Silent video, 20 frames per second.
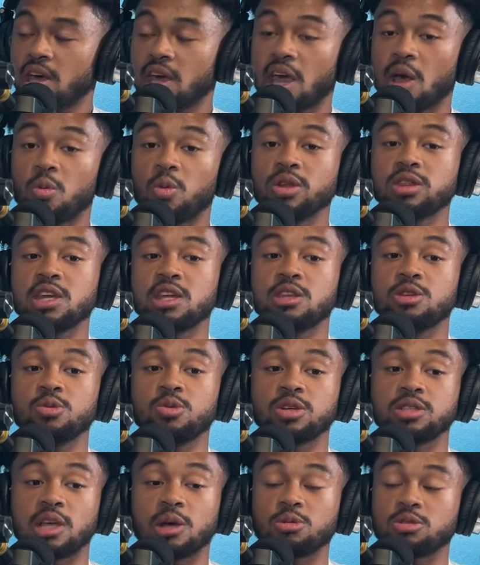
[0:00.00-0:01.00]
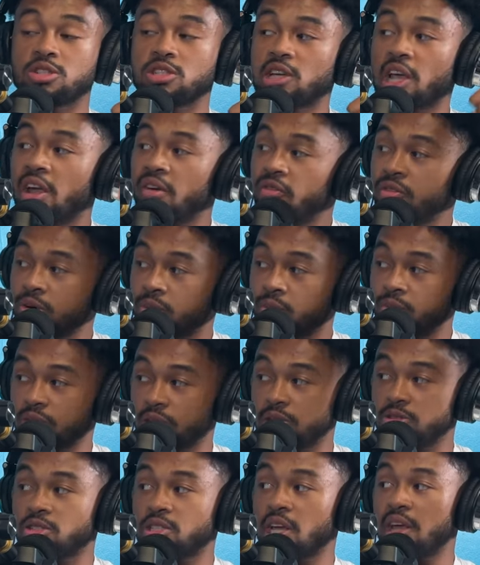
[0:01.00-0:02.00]
And what they do is they will shave them,
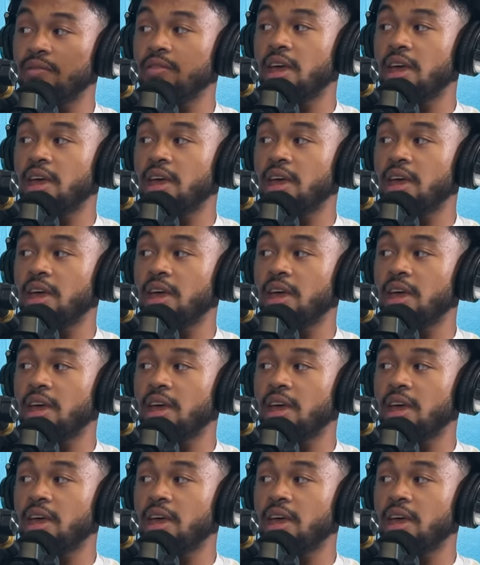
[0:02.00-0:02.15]
they'll shave